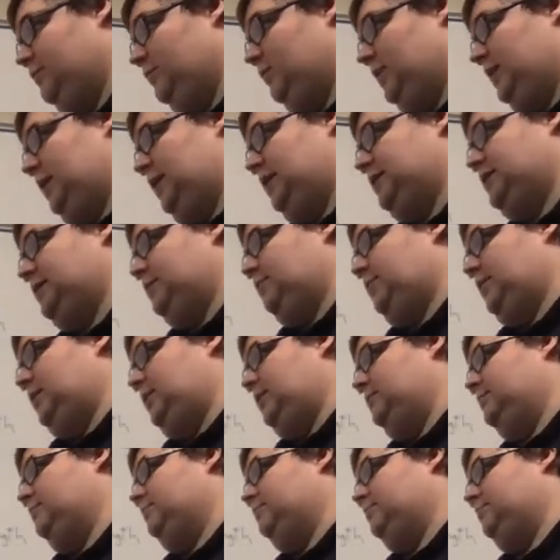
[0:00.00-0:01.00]
1
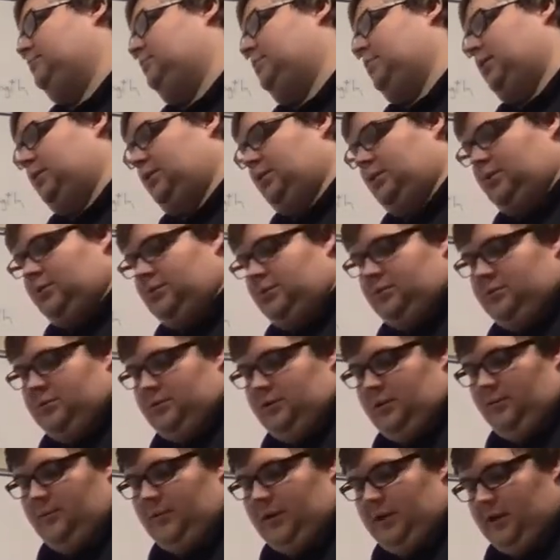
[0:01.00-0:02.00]
ATP per
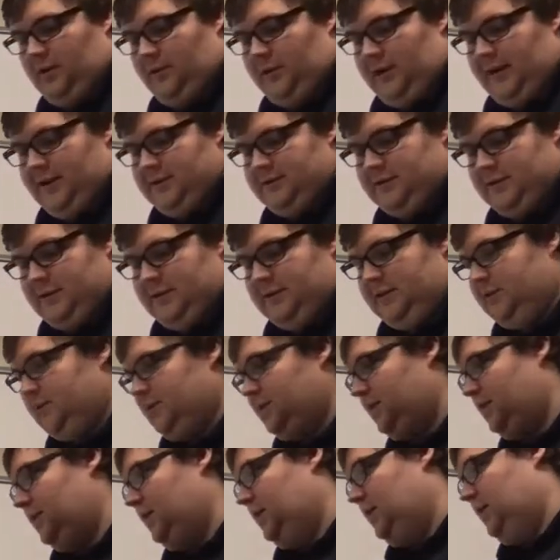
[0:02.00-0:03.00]
amino acid.
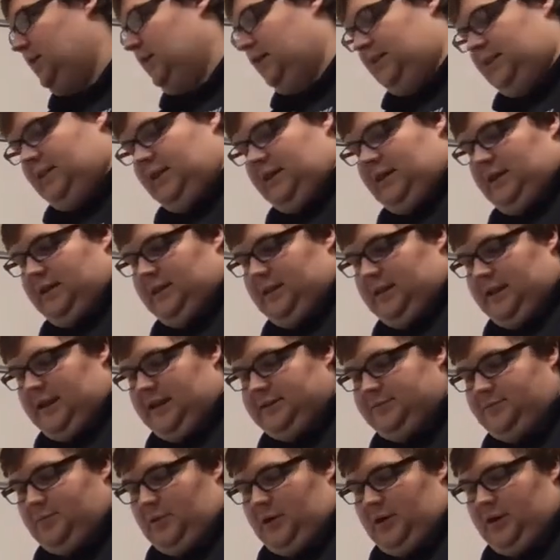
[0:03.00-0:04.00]
And then
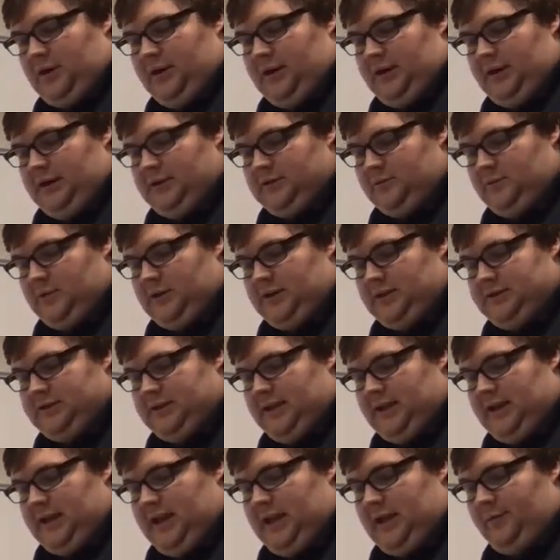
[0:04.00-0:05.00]
last part is, what is
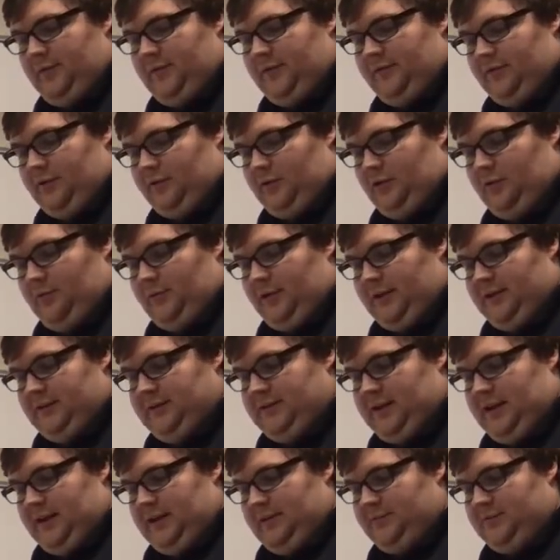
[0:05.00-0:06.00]
the name of group
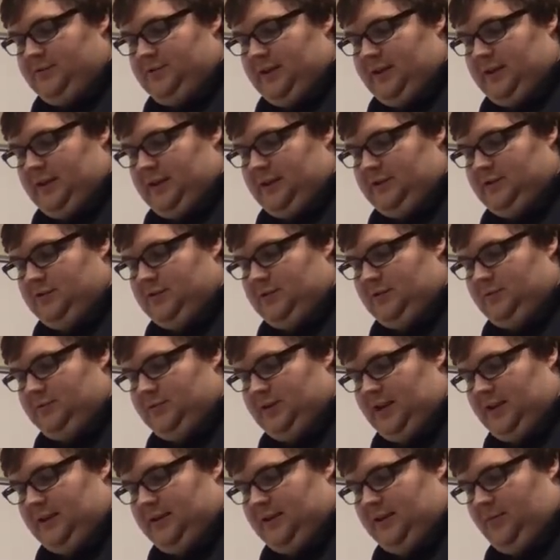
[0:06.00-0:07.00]
enzymes that consumes
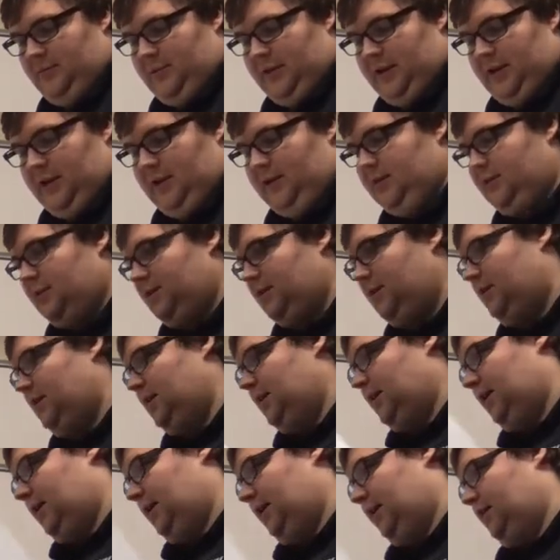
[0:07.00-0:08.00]
ATP?
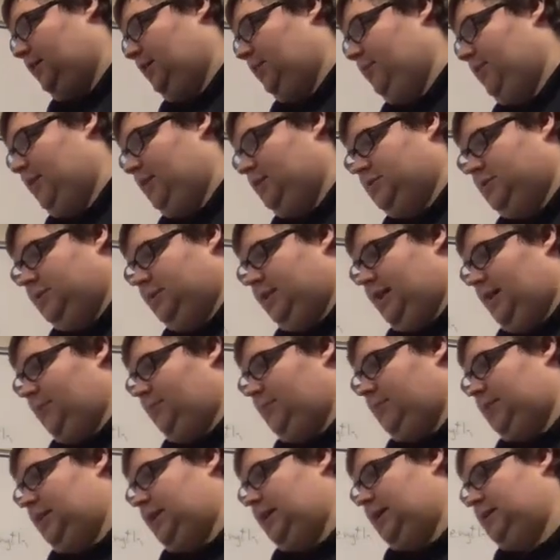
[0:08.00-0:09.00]
And I already mentioned that,
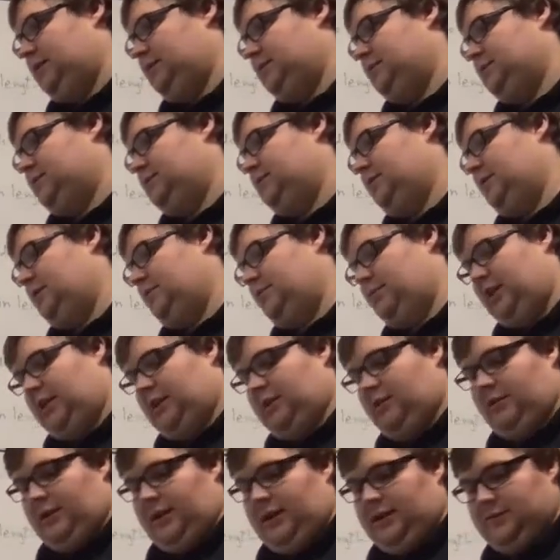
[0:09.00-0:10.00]
but that is
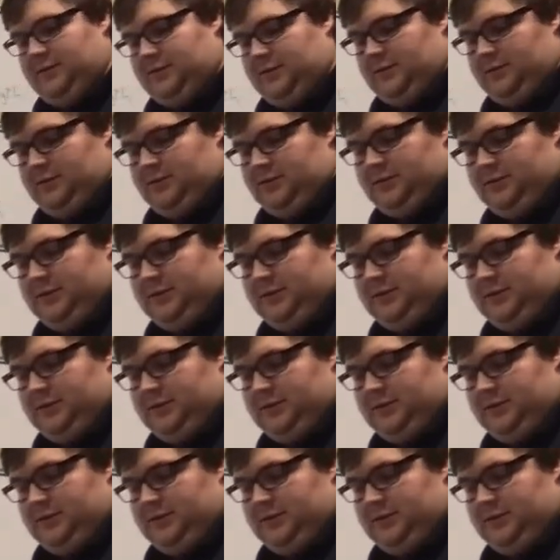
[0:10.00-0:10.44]
amino acyl